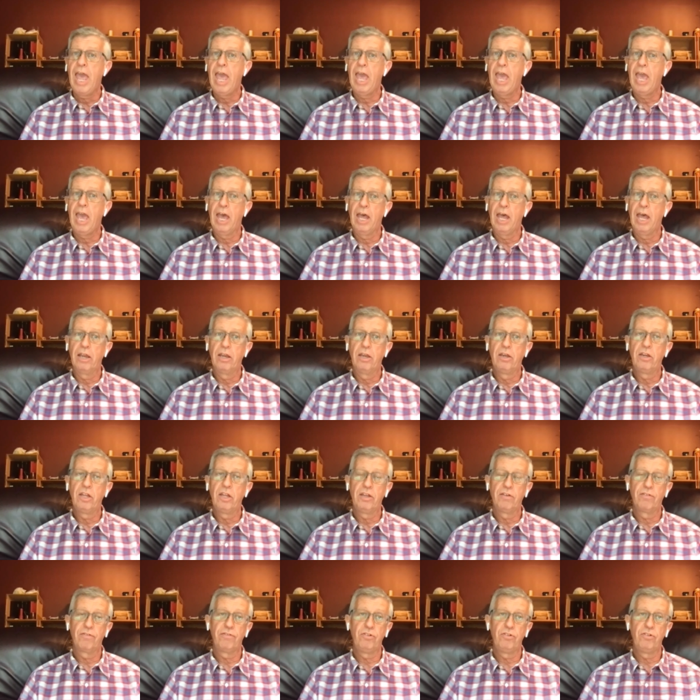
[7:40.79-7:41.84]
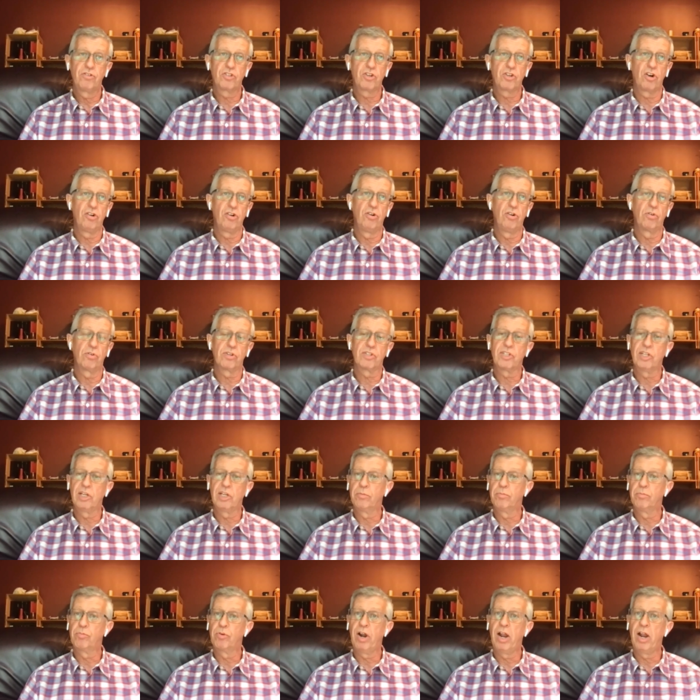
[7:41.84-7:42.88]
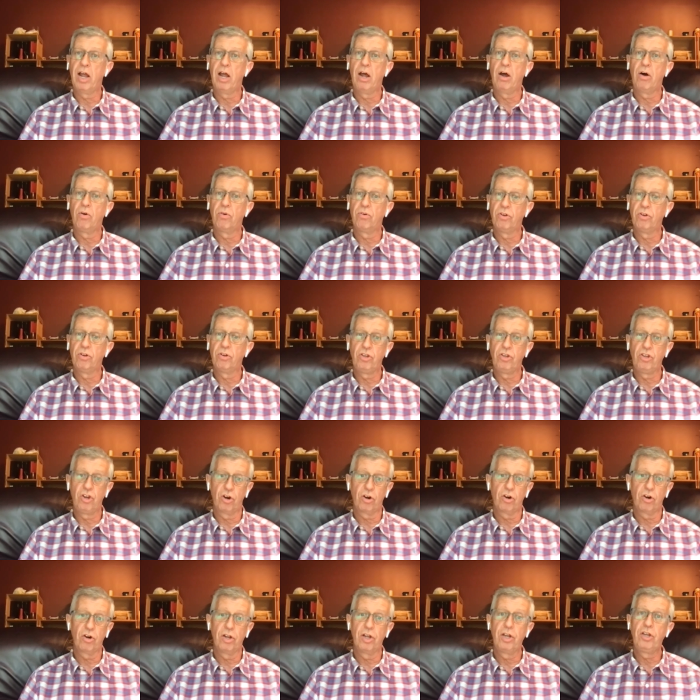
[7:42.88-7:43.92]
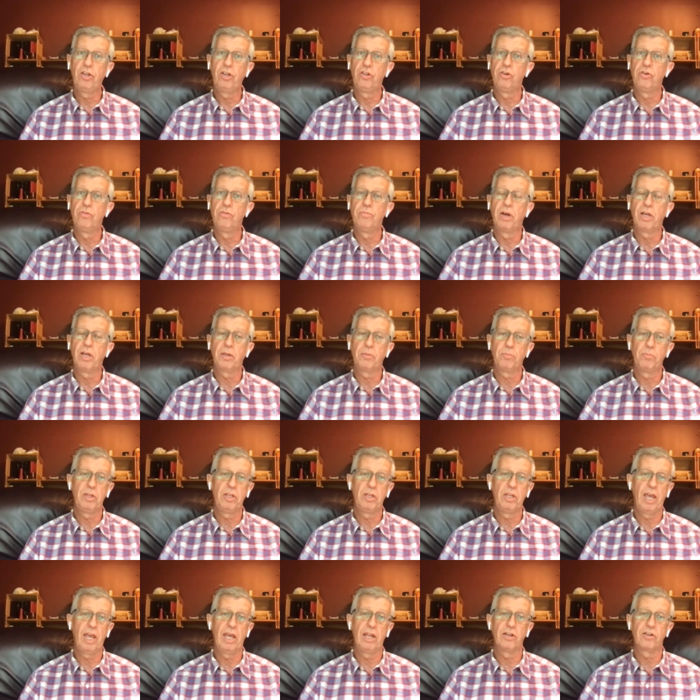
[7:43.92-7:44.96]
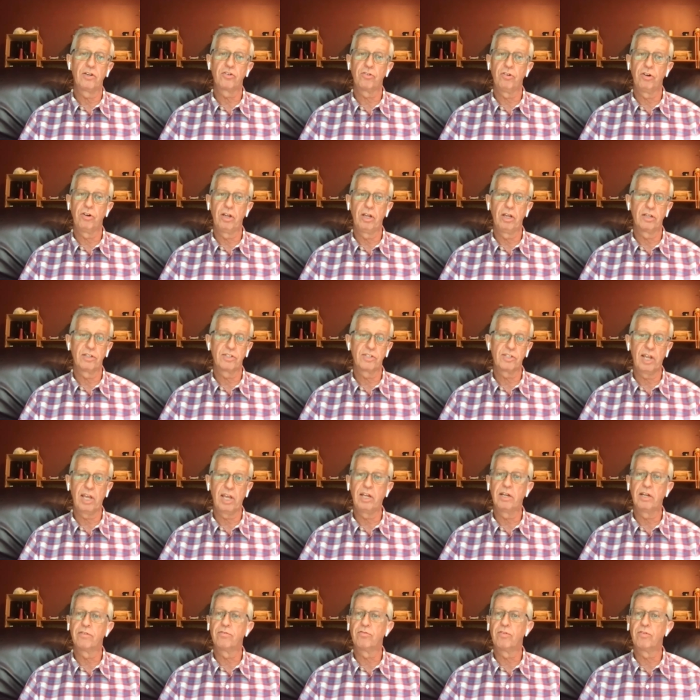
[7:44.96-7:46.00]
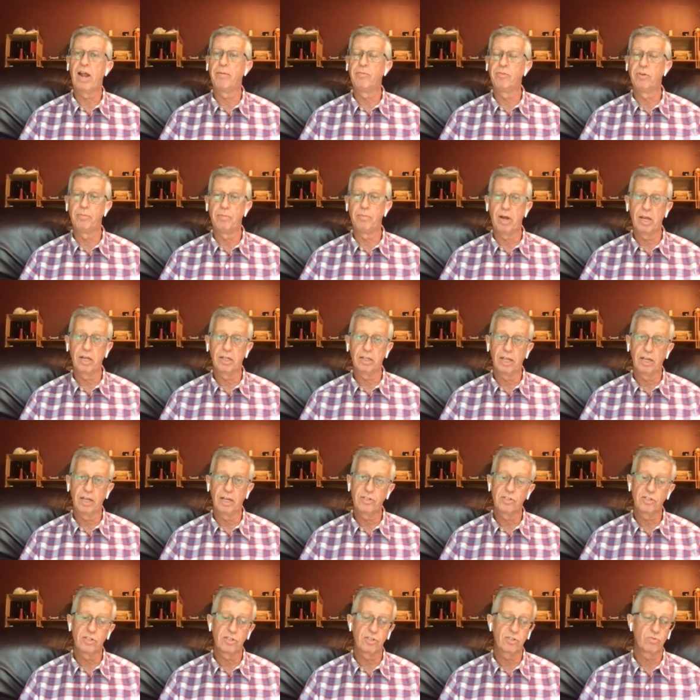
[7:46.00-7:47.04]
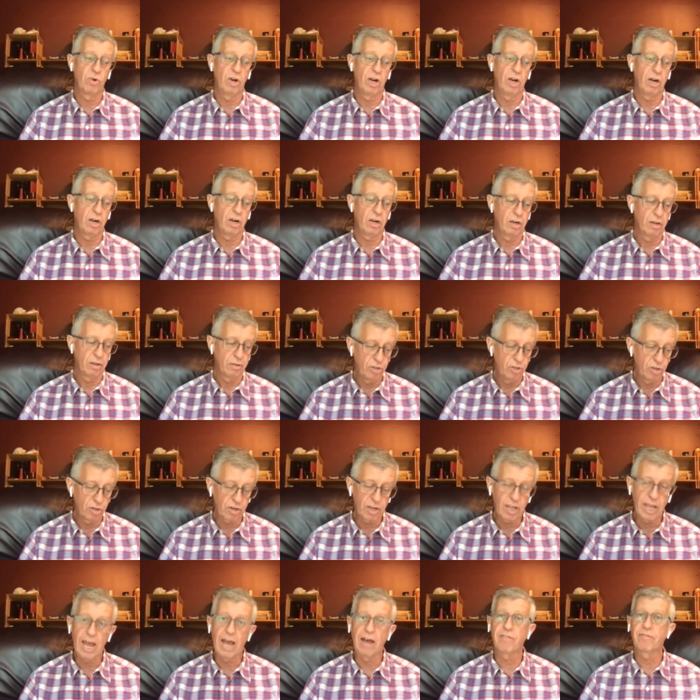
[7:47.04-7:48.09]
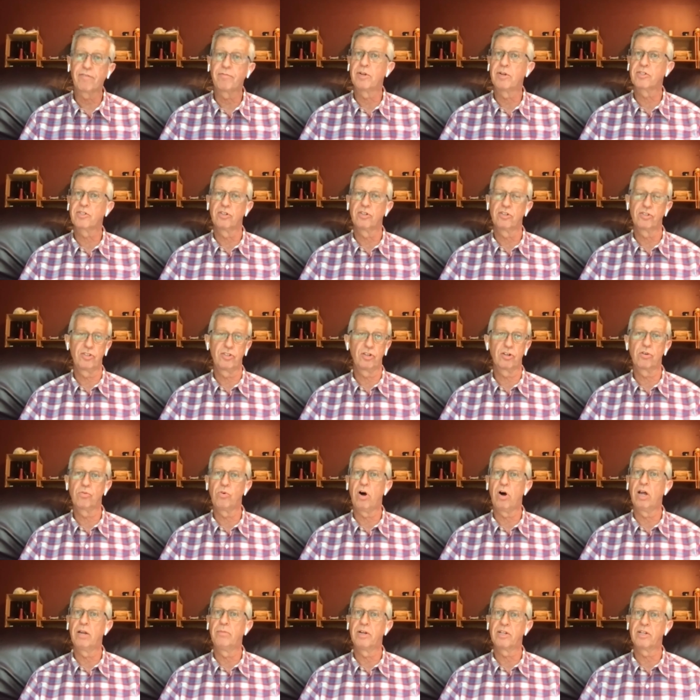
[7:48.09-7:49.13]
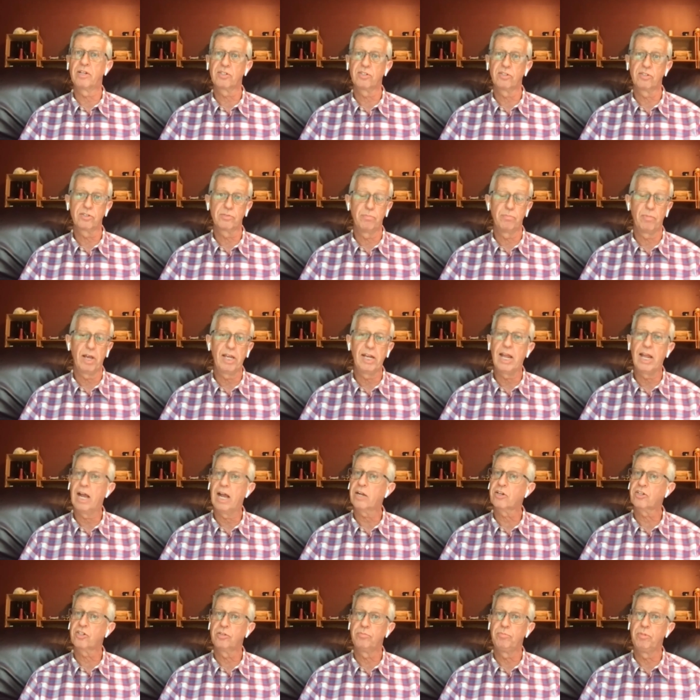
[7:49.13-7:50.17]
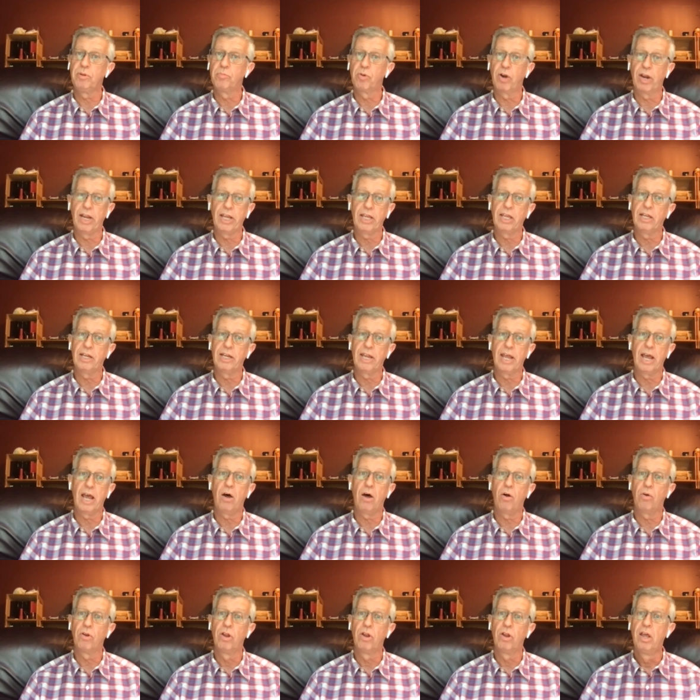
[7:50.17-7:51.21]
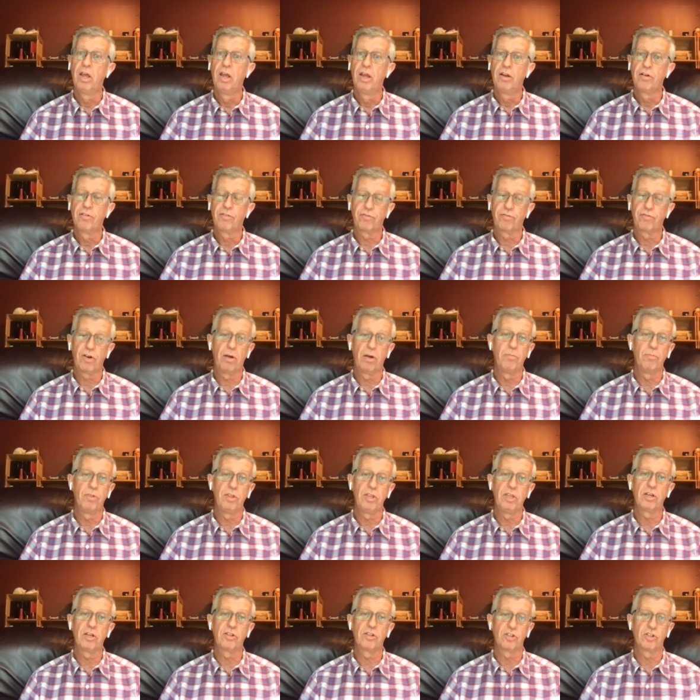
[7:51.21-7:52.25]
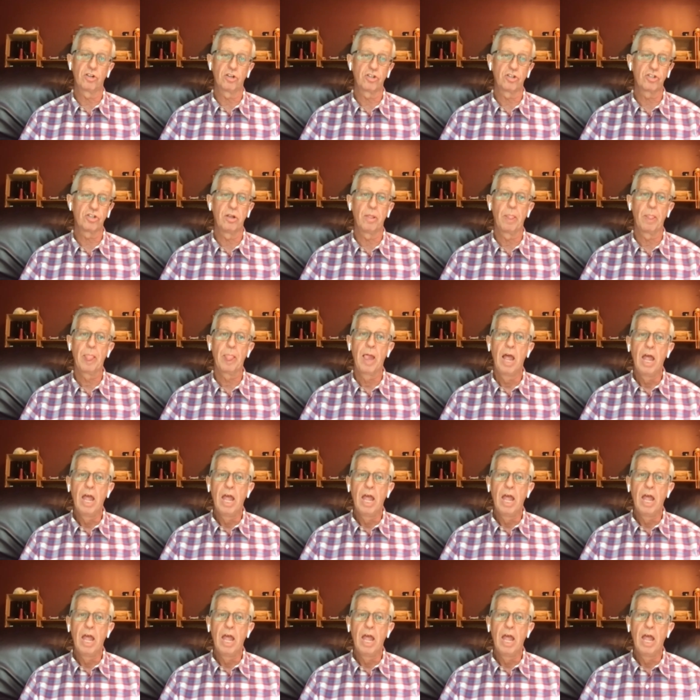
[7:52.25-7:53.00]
And if you start noticing brown urine, you might be entering a state of rhabdomyolysis where your calf muscles, your quad muscles might actually be breaking down from the exertion.